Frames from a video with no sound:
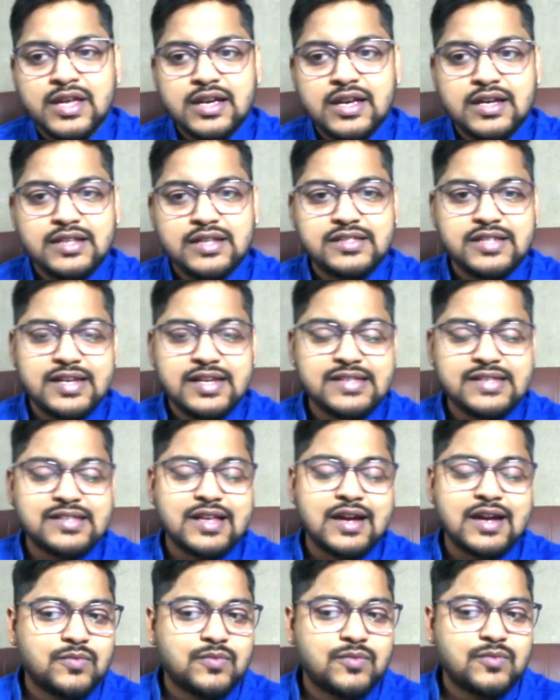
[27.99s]
It says
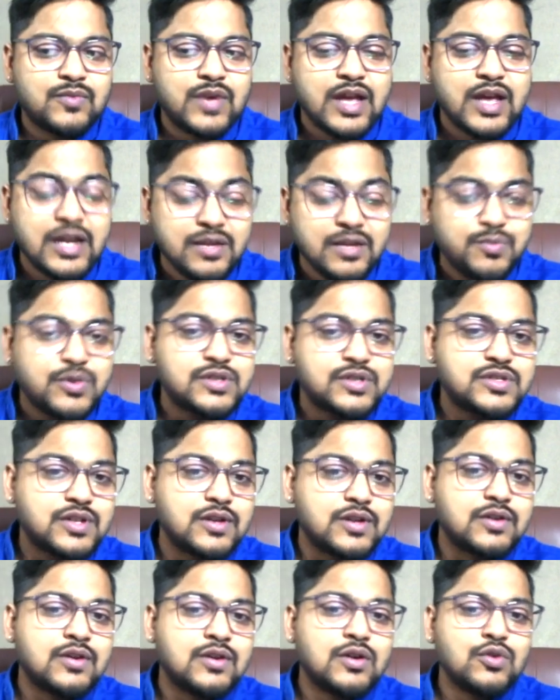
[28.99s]
that any
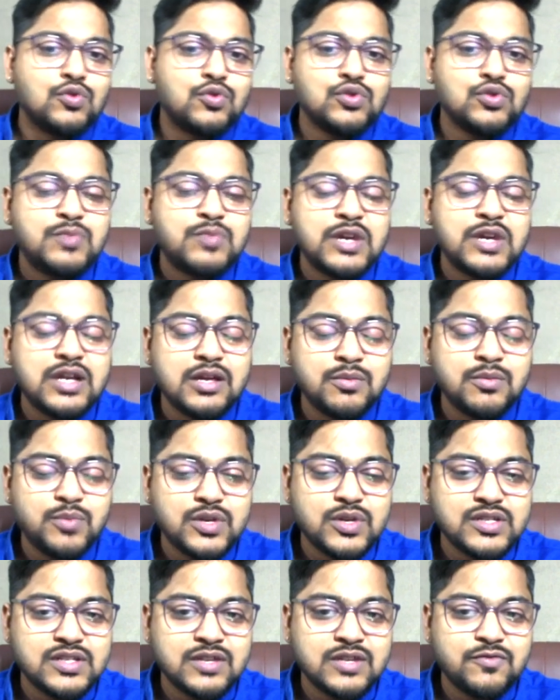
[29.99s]
person who's been
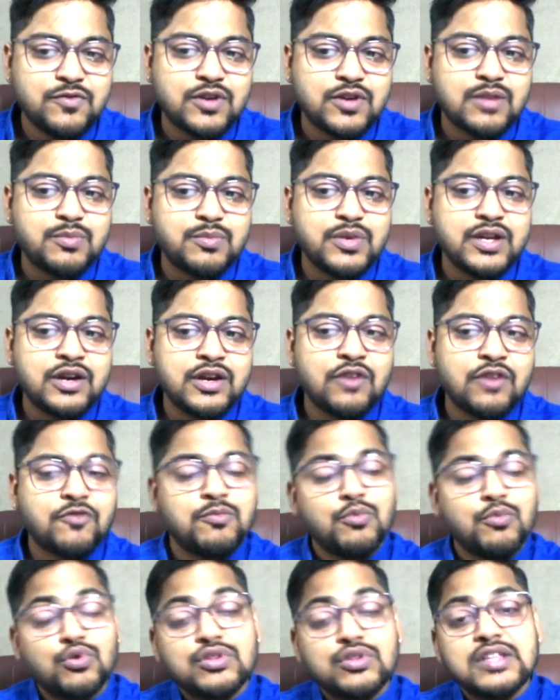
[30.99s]
imprisoned for a period of
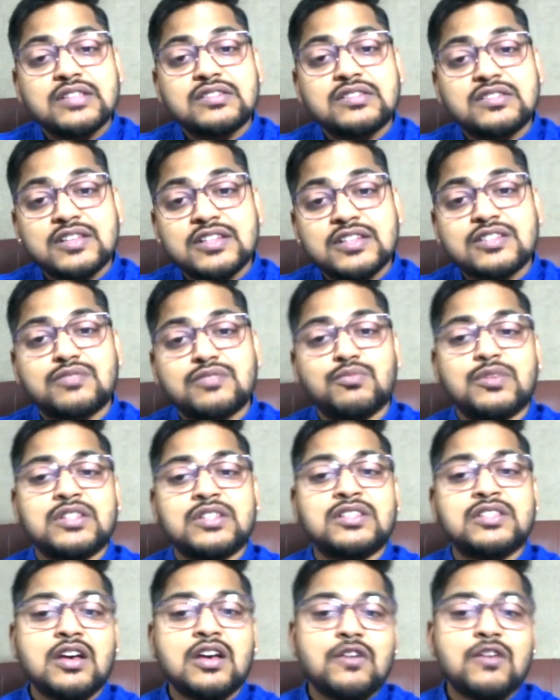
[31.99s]
more than 6
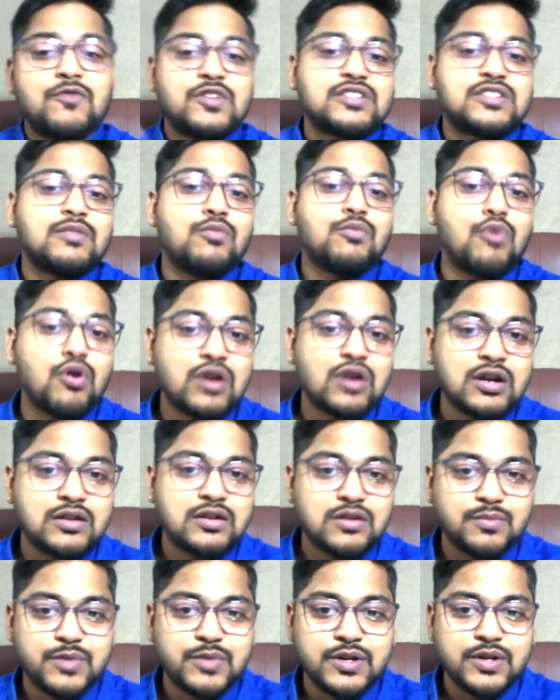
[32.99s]
months for some moral
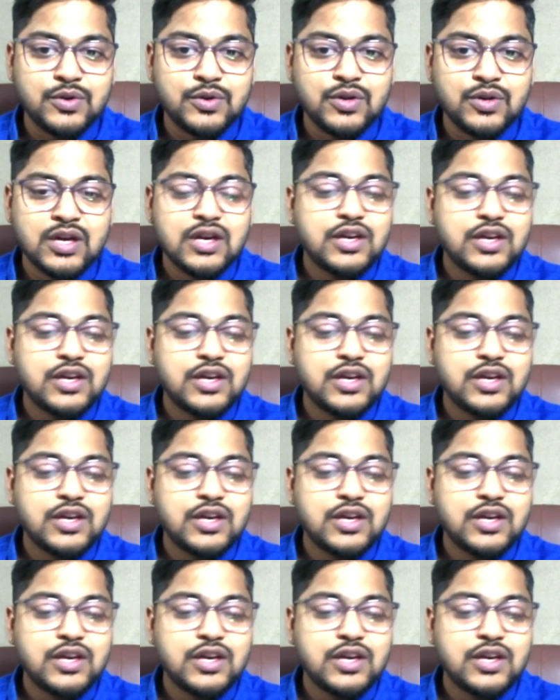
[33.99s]
turpitude,